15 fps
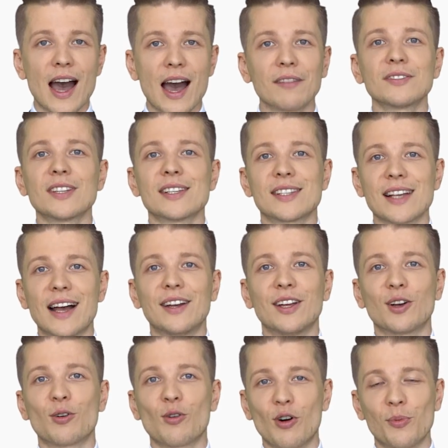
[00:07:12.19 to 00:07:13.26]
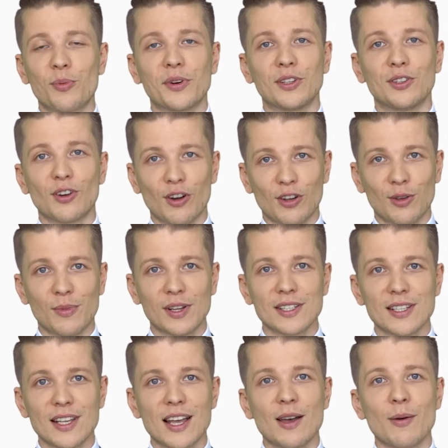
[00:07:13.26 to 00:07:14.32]
after signing corporate
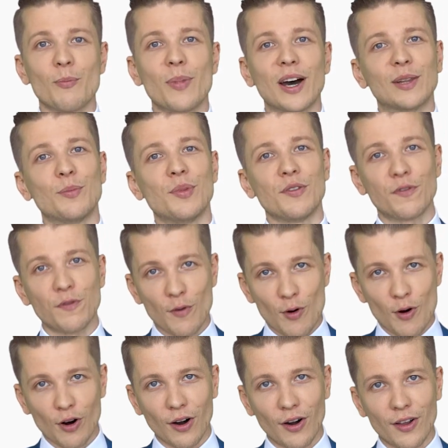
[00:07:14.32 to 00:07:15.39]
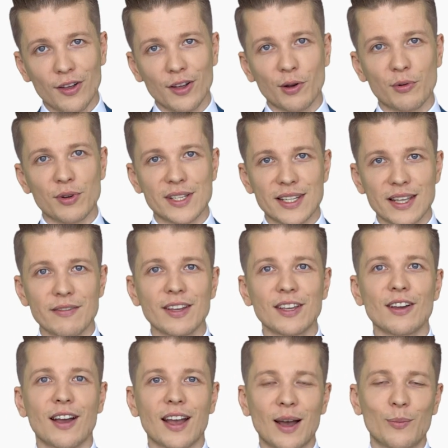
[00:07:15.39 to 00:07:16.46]
documents, but before receiving
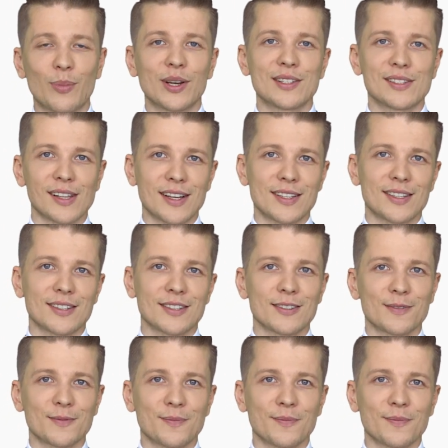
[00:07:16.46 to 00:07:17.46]
your company's license.